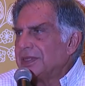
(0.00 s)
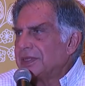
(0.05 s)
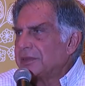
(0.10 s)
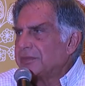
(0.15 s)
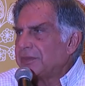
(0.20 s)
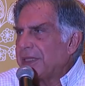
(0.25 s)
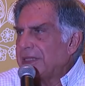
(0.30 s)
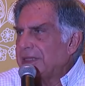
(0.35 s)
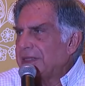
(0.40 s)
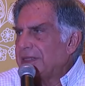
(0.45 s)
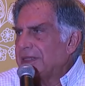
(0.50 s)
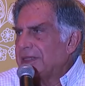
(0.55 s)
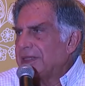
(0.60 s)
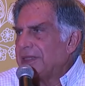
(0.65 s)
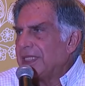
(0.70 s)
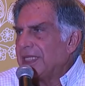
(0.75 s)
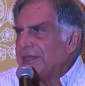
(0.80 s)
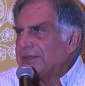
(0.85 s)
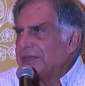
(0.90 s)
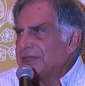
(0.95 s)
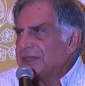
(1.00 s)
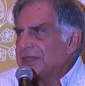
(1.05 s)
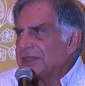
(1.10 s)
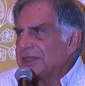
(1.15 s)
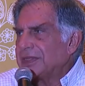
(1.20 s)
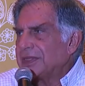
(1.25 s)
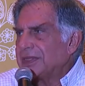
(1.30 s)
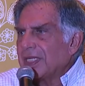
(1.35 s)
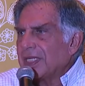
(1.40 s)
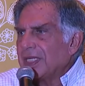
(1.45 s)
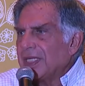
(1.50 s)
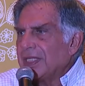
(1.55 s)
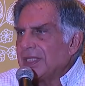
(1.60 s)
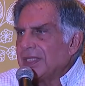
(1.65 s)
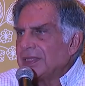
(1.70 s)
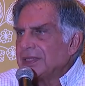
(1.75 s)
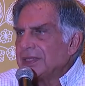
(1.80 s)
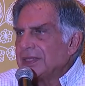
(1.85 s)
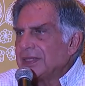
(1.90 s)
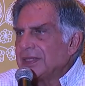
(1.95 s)
despite the diversity. And
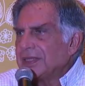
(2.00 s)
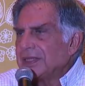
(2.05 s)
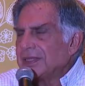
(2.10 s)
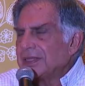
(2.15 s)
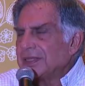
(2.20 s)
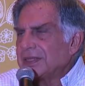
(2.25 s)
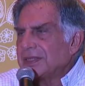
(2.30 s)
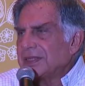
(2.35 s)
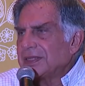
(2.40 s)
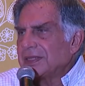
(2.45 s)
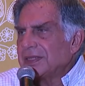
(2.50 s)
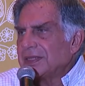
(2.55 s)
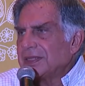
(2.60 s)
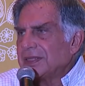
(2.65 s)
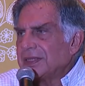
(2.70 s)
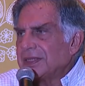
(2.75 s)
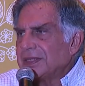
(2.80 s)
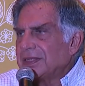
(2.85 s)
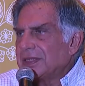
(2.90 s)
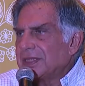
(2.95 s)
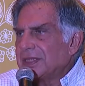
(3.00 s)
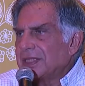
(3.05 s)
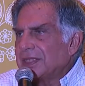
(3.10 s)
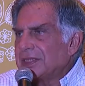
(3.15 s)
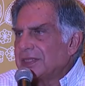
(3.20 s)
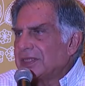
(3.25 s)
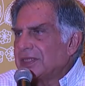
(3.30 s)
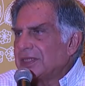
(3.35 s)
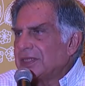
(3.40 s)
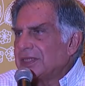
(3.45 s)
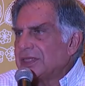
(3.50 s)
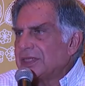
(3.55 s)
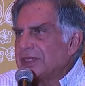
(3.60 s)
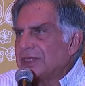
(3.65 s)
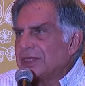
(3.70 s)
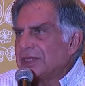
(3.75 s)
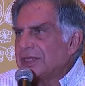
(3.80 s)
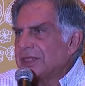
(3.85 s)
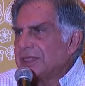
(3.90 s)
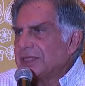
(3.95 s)
I think it's a cultural
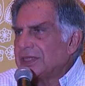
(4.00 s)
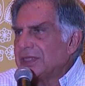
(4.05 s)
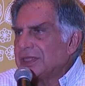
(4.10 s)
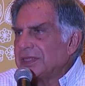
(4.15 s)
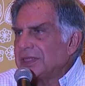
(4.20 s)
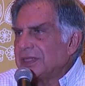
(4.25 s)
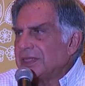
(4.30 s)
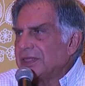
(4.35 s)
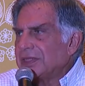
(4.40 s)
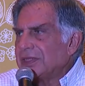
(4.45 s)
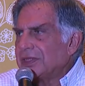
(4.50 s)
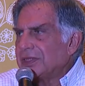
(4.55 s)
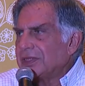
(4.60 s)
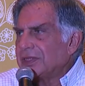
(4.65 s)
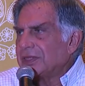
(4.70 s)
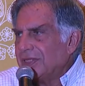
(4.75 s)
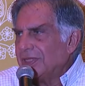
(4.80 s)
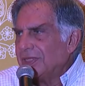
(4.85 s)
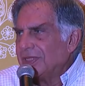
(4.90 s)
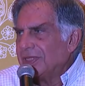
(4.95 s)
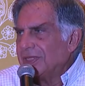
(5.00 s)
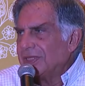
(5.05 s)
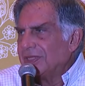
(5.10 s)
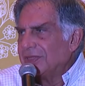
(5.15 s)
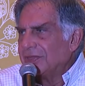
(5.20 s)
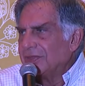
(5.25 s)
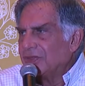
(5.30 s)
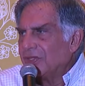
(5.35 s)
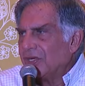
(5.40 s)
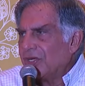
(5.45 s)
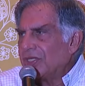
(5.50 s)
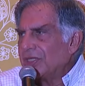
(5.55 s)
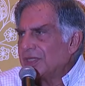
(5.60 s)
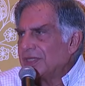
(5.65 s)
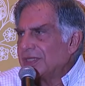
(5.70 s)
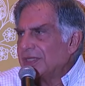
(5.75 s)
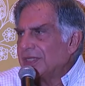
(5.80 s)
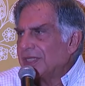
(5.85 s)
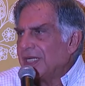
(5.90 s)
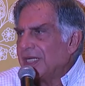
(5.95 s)
issue. There's nothing
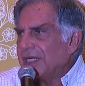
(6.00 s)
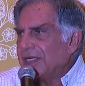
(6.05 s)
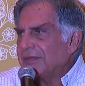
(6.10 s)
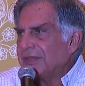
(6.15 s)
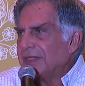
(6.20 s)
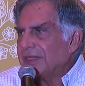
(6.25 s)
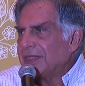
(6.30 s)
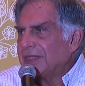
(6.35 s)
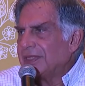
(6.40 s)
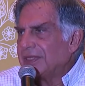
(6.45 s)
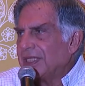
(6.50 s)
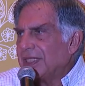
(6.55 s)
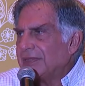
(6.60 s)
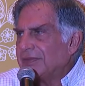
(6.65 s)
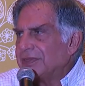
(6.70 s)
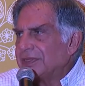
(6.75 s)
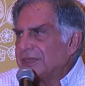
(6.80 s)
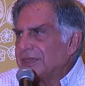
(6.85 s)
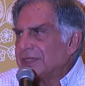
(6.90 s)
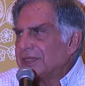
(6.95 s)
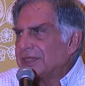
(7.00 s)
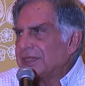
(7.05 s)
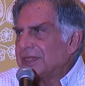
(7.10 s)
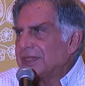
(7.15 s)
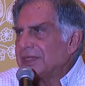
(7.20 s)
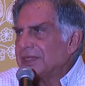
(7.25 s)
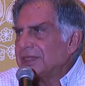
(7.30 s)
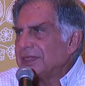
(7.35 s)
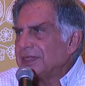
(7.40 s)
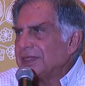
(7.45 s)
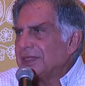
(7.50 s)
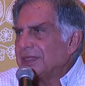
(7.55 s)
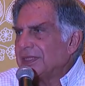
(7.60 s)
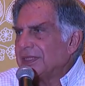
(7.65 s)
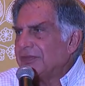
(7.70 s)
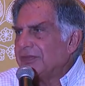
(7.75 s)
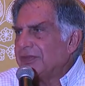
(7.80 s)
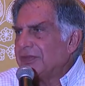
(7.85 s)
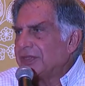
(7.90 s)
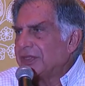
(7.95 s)
wrong in having diversity
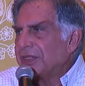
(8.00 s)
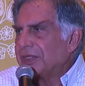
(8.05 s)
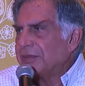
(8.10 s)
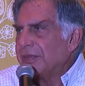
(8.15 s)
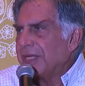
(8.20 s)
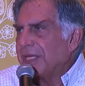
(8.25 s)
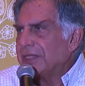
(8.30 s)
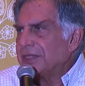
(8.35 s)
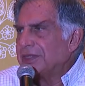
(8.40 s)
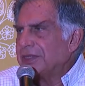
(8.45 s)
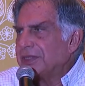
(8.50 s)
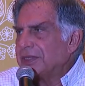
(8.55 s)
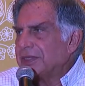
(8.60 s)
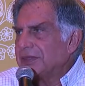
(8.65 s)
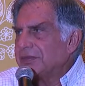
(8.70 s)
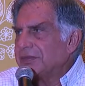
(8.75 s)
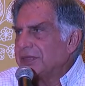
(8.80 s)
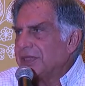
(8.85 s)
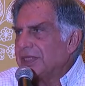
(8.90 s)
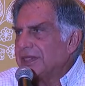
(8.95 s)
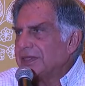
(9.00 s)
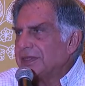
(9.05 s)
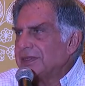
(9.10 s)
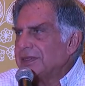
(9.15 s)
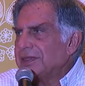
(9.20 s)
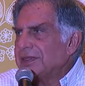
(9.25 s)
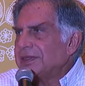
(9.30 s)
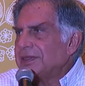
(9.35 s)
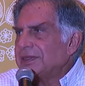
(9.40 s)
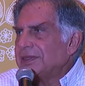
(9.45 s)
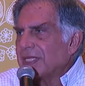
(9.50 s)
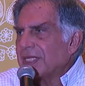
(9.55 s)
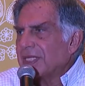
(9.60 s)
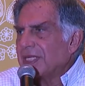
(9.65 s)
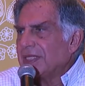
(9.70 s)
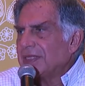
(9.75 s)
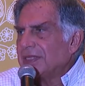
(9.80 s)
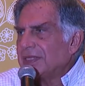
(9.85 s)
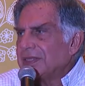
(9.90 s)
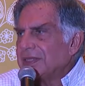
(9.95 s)
if you can manage it well.
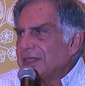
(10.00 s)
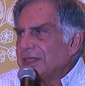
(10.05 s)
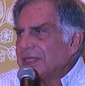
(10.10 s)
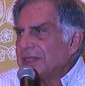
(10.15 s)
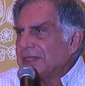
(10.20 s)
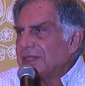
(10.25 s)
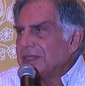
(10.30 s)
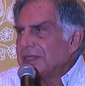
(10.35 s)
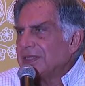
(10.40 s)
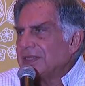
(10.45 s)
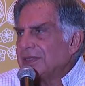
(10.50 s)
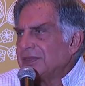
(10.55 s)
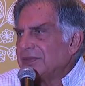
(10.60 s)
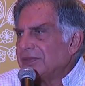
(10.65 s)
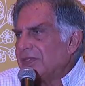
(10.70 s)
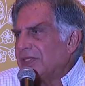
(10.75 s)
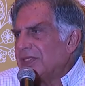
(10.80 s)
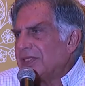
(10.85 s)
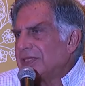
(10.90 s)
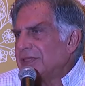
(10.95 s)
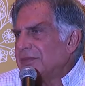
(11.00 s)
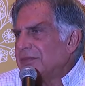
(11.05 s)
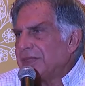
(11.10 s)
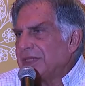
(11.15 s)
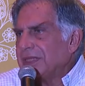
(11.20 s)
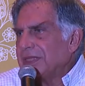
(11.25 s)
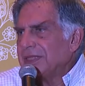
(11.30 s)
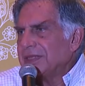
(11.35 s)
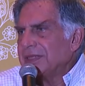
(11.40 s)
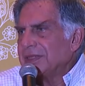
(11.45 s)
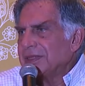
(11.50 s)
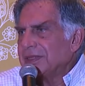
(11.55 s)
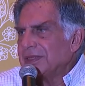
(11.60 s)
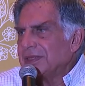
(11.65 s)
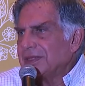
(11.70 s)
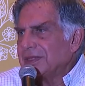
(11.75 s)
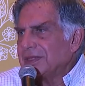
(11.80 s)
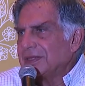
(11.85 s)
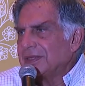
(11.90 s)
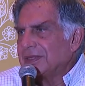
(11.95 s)
And there's nothing wrong in
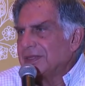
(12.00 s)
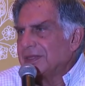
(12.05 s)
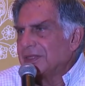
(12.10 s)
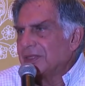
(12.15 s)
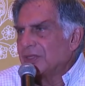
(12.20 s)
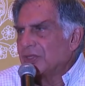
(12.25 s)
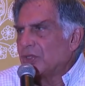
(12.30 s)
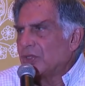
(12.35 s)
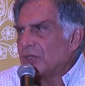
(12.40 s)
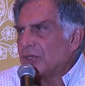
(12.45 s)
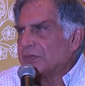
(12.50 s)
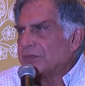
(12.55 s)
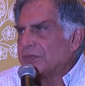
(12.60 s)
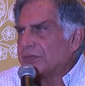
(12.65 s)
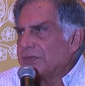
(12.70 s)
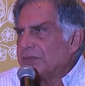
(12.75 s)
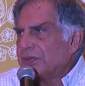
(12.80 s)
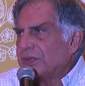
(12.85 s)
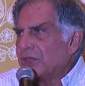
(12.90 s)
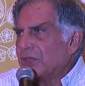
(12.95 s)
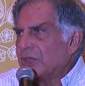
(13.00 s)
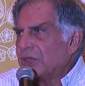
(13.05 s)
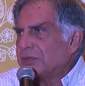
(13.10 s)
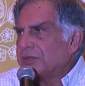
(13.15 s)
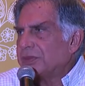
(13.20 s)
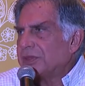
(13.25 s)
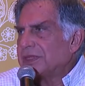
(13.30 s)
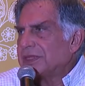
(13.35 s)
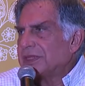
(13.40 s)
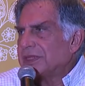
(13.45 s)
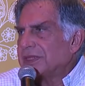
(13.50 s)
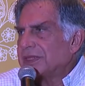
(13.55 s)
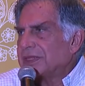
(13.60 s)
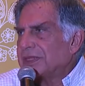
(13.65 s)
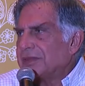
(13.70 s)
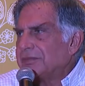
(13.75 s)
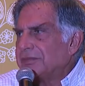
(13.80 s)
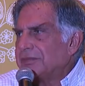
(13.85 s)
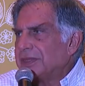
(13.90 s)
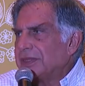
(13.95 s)
being a core business
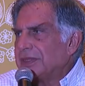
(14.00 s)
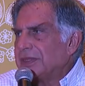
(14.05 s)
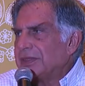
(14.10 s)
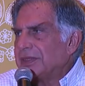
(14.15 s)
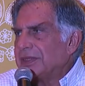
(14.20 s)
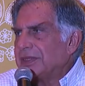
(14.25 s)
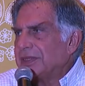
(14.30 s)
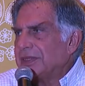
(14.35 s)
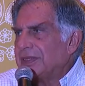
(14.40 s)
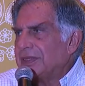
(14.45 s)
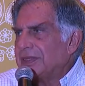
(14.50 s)
company